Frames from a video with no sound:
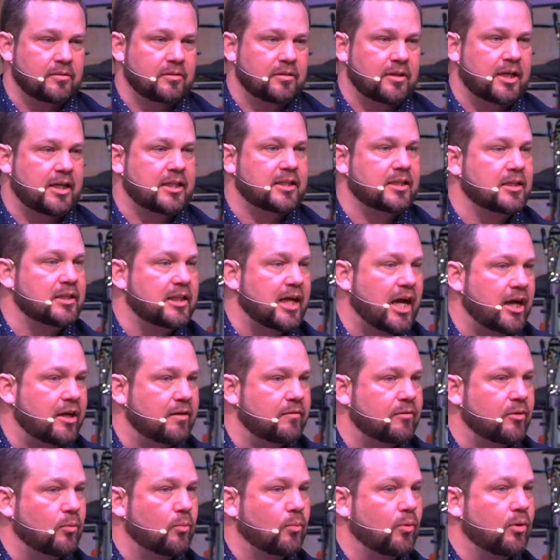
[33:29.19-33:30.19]
and the light of
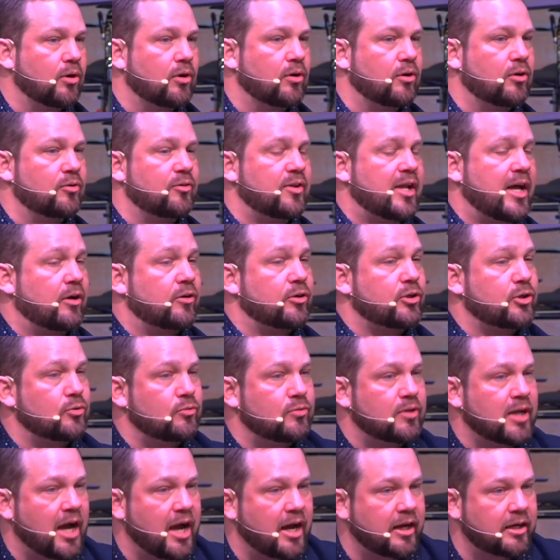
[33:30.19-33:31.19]
the world now
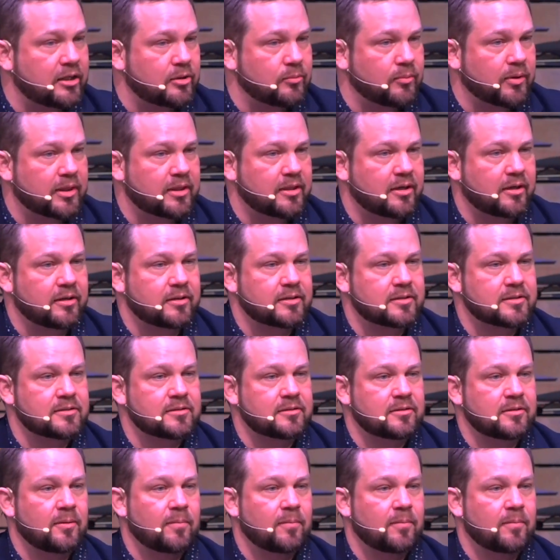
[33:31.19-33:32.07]
united with us.